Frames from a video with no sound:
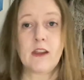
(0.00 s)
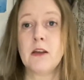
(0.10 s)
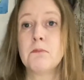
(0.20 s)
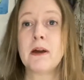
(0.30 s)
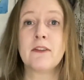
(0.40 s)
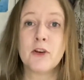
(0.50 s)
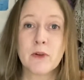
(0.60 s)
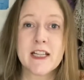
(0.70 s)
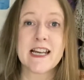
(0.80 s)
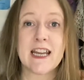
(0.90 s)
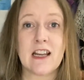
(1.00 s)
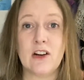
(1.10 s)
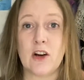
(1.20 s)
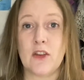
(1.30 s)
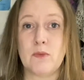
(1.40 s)
But if you want to take a
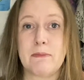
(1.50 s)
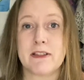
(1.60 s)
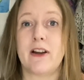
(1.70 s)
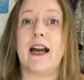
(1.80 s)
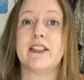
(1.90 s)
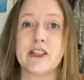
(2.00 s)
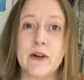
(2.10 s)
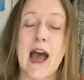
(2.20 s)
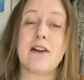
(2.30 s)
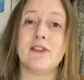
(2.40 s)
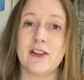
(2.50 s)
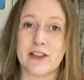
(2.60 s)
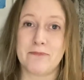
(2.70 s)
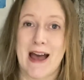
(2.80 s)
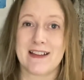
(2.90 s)
look on the website, I do have lots
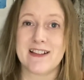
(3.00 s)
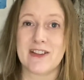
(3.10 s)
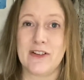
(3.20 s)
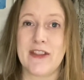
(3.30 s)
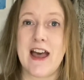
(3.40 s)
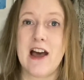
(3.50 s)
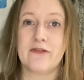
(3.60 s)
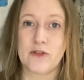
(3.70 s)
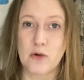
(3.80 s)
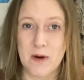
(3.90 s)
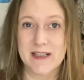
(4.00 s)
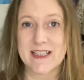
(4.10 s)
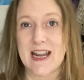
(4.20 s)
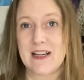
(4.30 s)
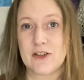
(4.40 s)
of patterns on there for one
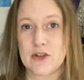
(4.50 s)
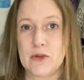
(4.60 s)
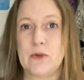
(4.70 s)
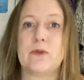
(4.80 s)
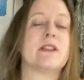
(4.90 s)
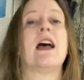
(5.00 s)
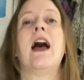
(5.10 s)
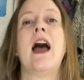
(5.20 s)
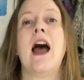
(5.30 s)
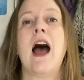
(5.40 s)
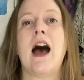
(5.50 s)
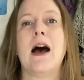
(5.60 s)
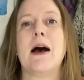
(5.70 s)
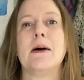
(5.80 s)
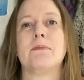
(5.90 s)
skein shawls.
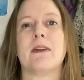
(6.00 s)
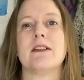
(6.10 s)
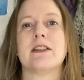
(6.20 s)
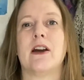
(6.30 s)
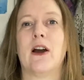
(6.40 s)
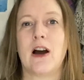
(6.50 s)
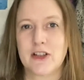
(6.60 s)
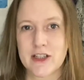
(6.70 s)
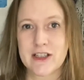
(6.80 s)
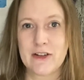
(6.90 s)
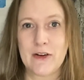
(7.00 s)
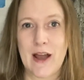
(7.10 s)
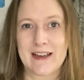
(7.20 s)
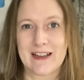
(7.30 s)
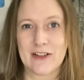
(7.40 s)
So I'll just do a
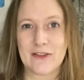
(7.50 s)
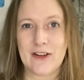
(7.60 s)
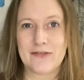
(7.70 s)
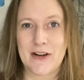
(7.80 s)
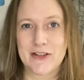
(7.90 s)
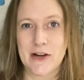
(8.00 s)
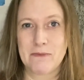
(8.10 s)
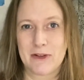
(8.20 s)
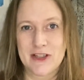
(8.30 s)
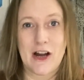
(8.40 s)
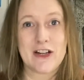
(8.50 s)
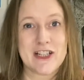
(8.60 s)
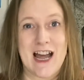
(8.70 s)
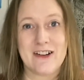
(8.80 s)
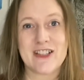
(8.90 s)
little photo montage
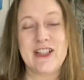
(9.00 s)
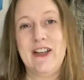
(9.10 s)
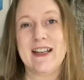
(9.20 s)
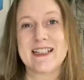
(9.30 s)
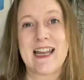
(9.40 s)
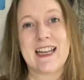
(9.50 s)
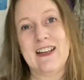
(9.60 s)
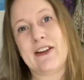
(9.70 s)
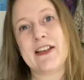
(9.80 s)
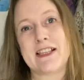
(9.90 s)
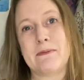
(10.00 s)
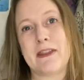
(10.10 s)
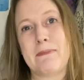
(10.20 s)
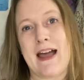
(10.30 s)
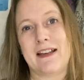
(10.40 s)
now so you can take a look at some of the
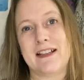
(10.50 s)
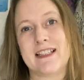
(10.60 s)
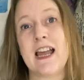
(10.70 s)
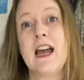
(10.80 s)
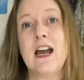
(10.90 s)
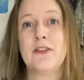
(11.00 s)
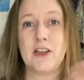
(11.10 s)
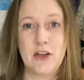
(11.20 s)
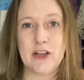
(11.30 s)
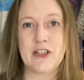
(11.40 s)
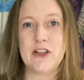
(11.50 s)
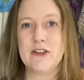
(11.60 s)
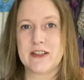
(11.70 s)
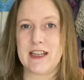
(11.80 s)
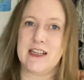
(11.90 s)
patterns that you could use
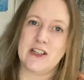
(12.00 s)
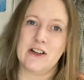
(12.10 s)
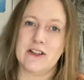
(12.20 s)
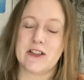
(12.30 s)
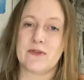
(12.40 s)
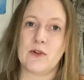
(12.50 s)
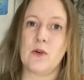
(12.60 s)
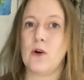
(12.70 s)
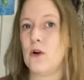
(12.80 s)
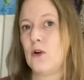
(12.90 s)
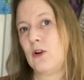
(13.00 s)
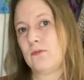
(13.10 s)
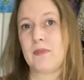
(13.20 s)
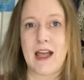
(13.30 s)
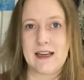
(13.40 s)
these yarns for, or
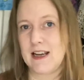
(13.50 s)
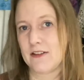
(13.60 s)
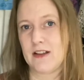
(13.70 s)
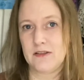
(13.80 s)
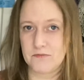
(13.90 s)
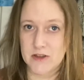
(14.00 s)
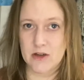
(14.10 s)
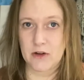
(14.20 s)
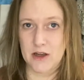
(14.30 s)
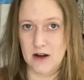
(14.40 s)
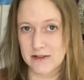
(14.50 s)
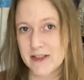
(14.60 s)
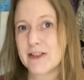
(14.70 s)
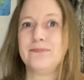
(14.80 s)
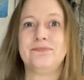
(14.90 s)
any other sock yarns.